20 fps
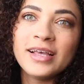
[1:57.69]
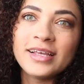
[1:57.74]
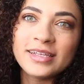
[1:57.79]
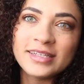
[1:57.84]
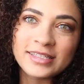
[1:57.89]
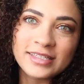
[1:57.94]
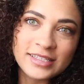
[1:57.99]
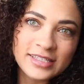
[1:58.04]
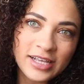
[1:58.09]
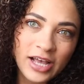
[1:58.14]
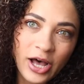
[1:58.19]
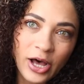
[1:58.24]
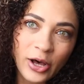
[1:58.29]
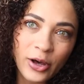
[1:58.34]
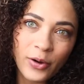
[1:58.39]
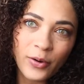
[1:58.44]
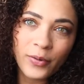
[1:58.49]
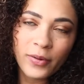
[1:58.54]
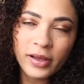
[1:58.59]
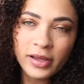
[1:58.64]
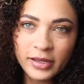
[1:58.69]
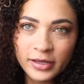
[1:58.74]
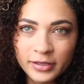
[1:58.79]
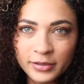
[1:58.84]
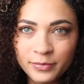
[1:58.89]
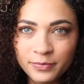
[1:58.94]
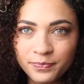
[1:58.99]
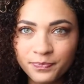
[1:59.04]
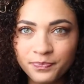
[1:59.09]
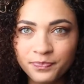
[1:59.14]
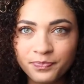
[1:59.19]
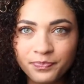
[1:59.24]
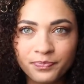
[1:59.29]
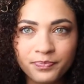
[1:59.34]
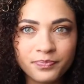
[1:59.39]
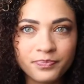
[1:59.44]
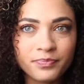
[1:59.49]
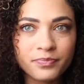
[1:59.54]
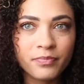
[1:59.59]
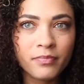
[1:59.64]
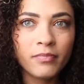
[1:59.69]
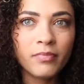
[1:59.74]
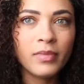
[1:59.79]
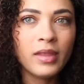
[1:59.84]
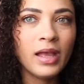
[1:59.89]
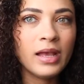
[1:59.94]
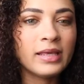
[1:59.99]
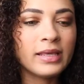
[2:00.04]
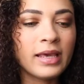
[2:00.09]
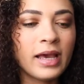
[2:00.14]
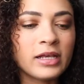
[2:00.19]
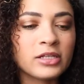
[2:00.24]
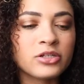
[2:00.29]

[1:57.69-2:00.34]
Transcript: So yeah,